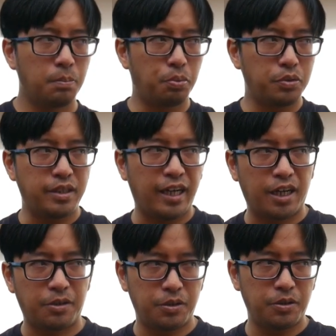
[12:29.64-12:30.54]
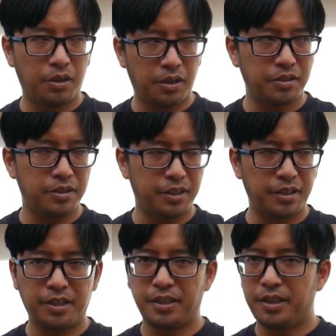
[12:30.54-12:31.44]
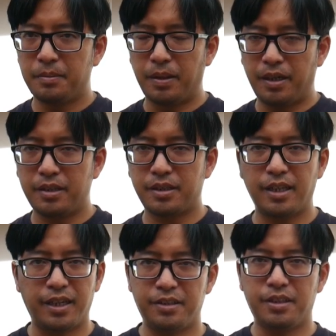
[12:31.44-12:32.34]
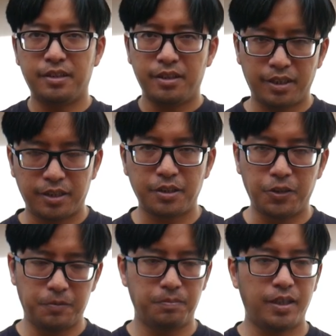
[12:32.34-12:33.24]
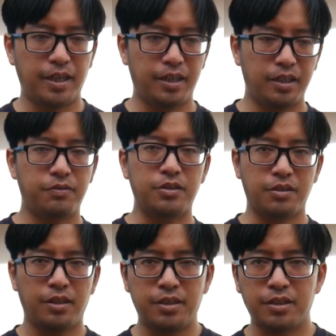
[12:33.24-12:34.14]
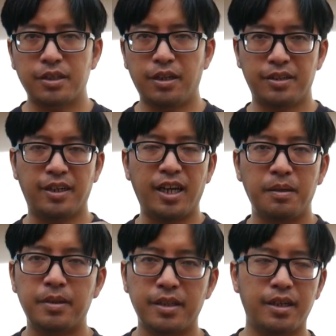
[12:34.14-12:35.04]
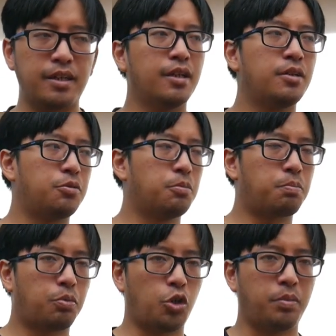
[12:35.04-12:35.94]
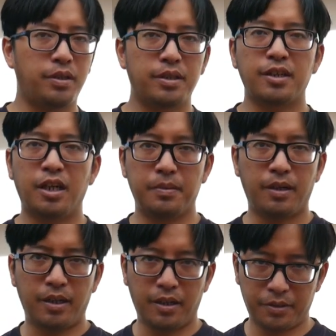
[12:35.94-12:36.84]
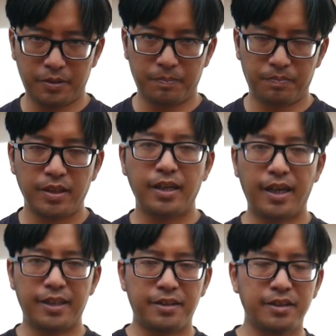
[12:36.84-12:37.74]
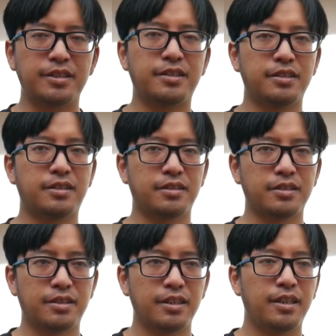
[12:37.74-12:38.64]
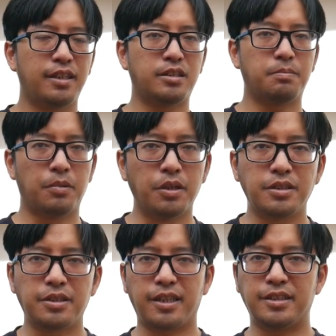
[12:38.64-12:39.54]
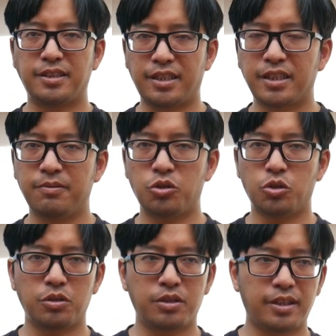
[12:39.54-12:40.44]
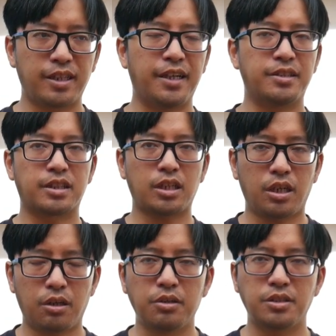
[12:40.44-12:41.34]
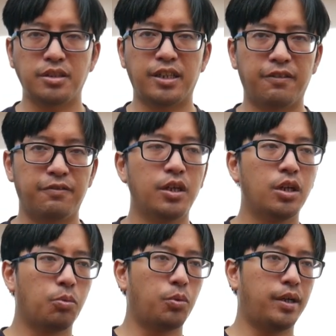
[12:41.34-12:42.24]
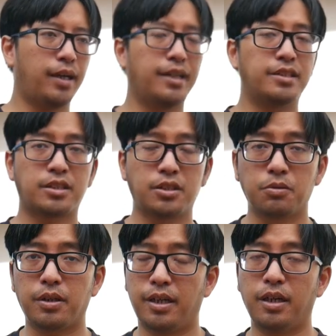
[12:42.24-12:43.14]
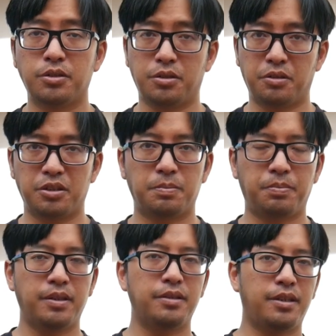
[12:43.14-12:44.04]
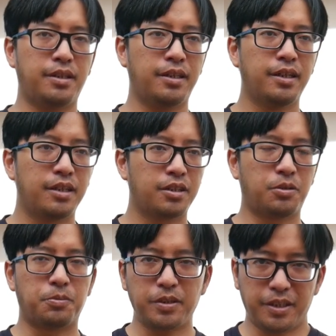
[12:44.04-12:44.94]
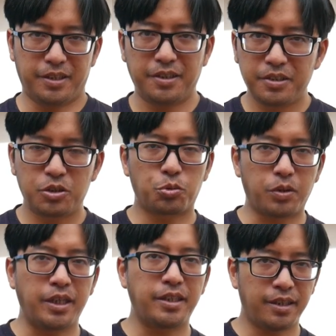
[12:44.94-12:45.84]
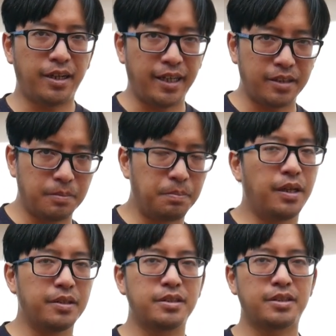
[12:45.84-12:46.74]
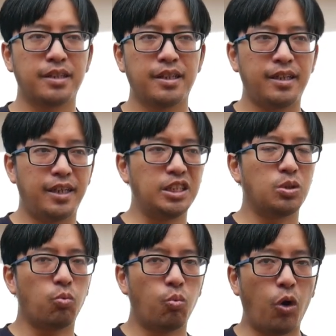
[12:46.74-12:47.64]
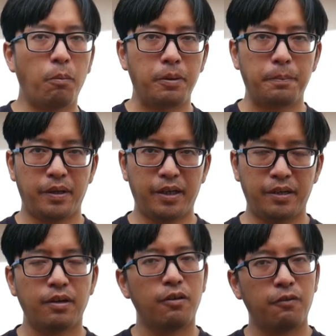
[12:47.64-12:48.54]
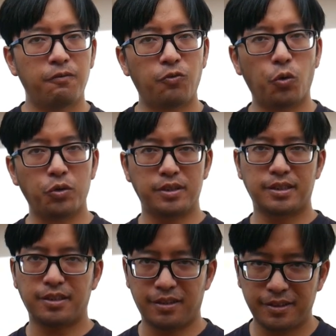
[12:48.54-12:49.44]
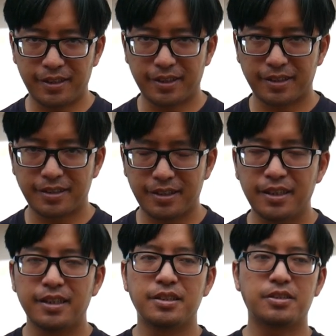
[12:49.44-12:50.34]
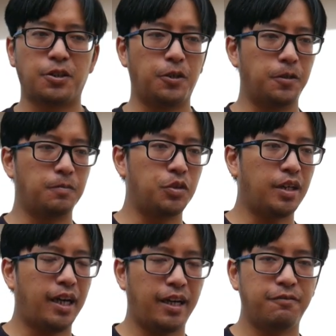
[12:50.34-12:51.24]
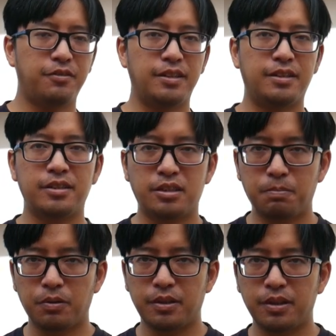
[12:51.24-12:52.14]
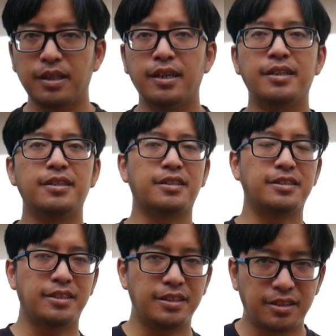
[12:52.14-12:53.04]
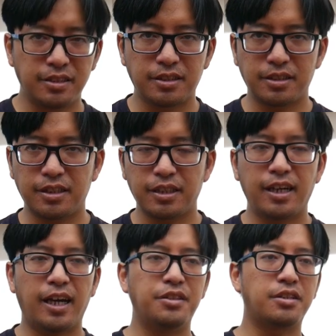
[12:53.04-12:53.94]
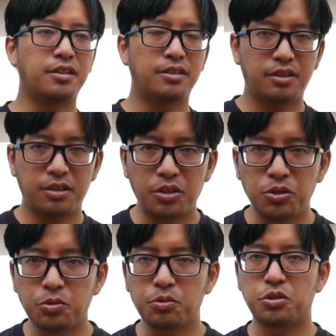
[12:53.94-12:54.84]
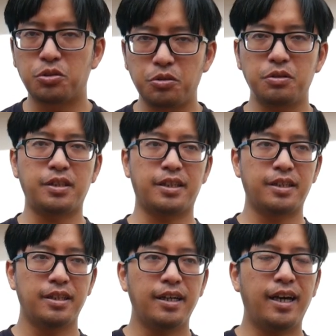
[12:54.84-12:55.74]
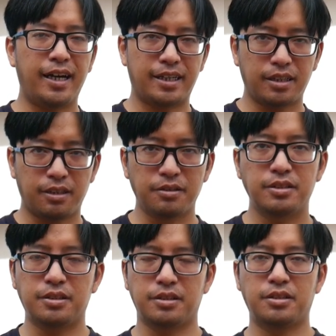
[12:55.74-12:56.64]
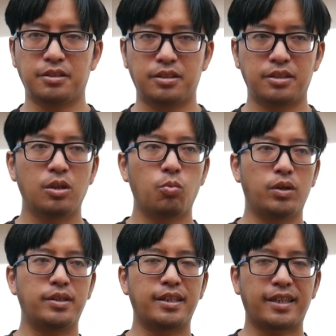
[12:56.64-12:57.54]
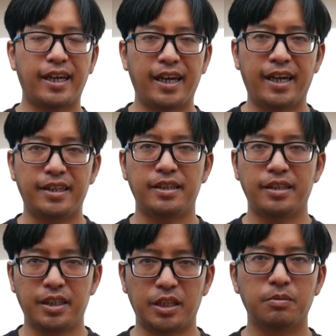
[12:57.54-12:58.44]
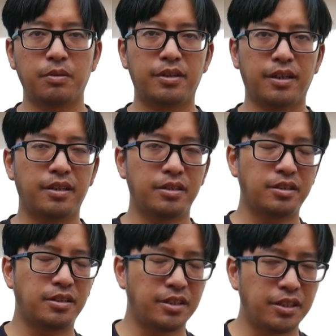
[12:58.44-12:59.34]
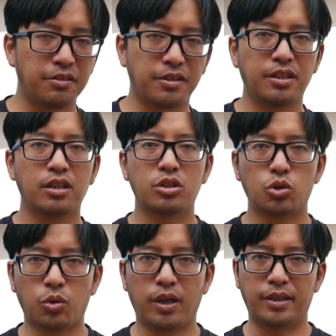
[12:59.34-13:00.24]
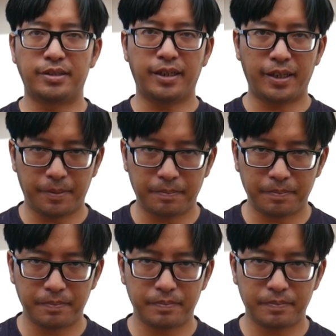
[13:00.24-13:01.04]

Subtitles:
Put the arrow on the mark and then let go. And if you don't hit the guy you're aiming at, you'll probably hit the guy behind him. At this distance, it's mostly instinctive shooting and it's close enough where a skilled archer who spent their career training at the butts is well prepared for this context. So you have the discipline, the consistency, and the continual shooting at close distance where they can hit without necessarily trying to aim.